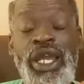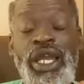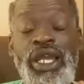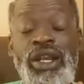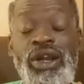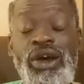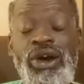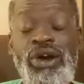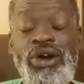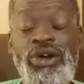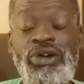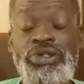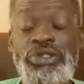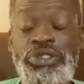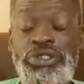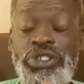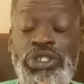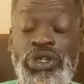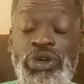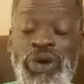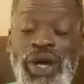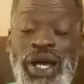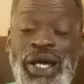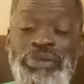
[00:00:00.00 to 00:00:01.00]
And
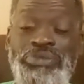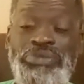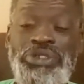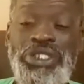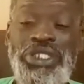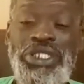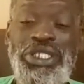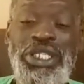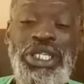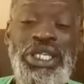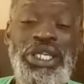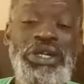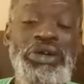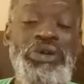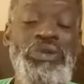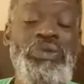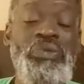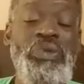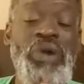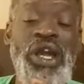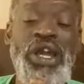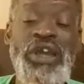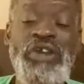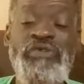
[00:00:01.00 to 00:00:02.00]
also, I'm still
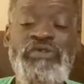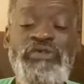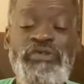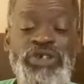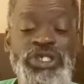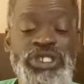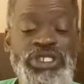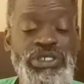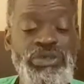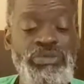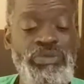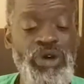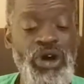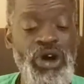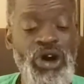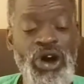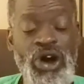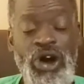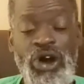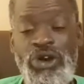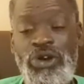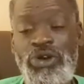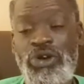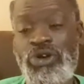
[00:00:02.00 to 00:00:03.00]
waiting for some
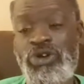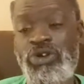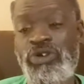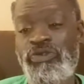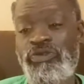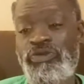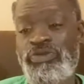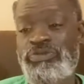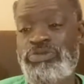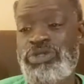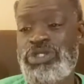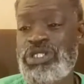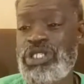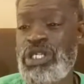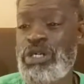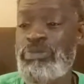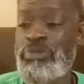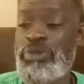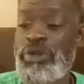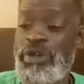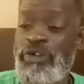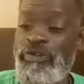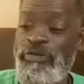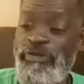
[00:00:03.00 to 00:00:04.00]
articles from
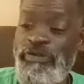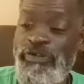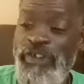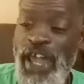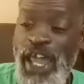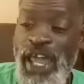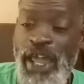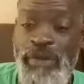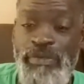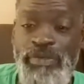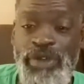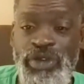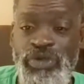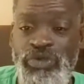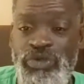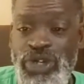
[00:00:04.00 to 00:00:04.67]
some of the family.